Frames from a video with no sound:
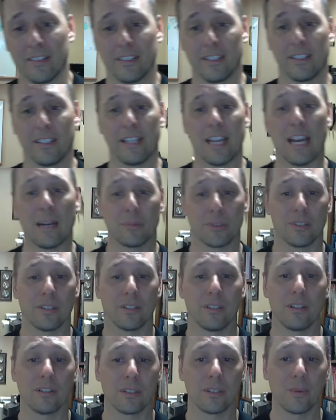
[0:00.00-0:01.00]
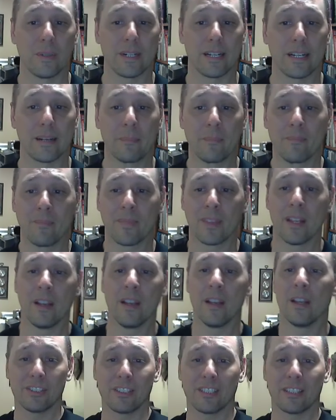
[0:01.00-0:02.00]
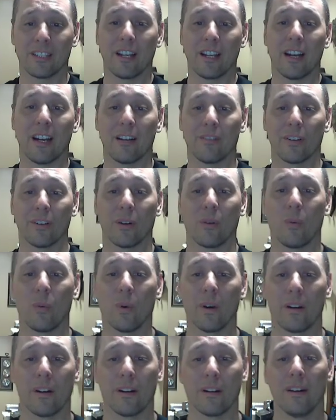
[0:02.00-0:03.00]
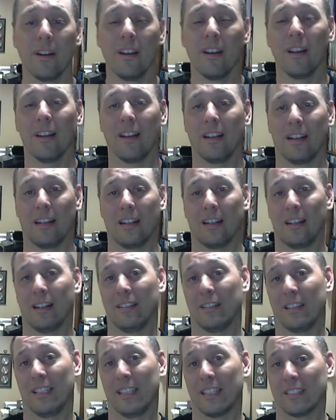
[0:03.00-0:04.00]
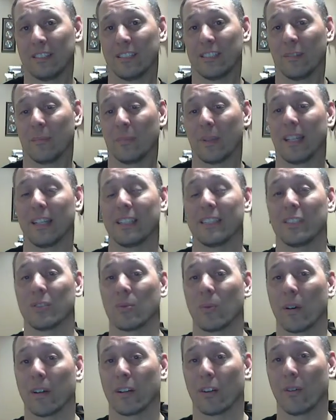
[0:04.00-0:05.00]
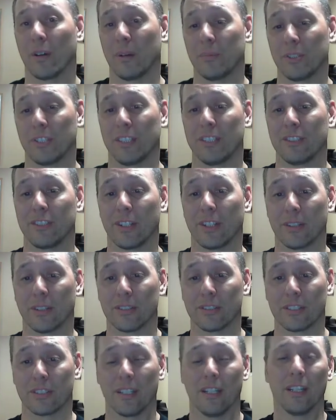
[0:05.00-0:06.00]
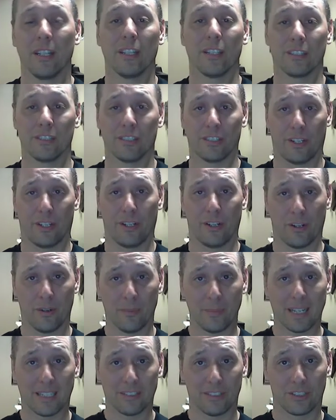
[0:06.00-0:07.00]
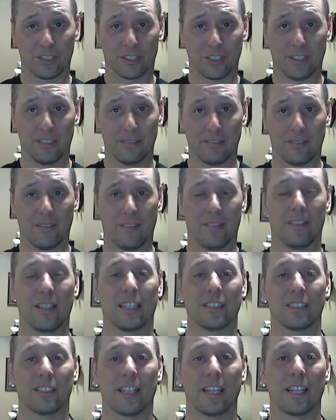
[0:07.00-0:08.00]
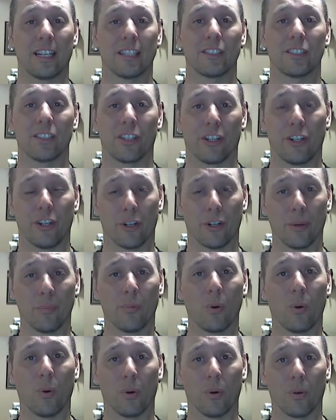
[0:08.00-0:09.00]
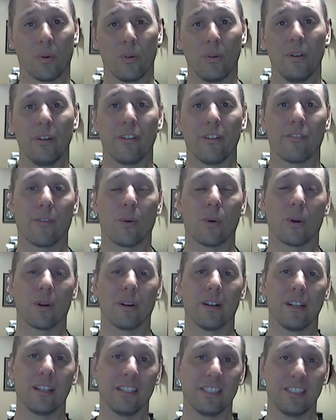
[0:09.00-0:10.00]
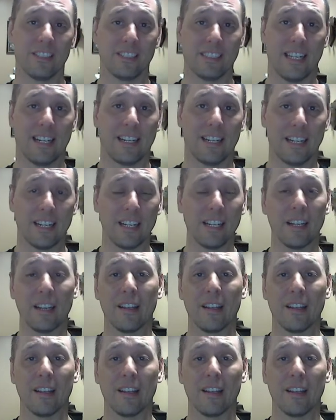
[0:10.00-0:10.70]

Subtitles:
capture it along the way. To cover where a list of places where encryption is used. Secure messaging, that's a secure portal for sending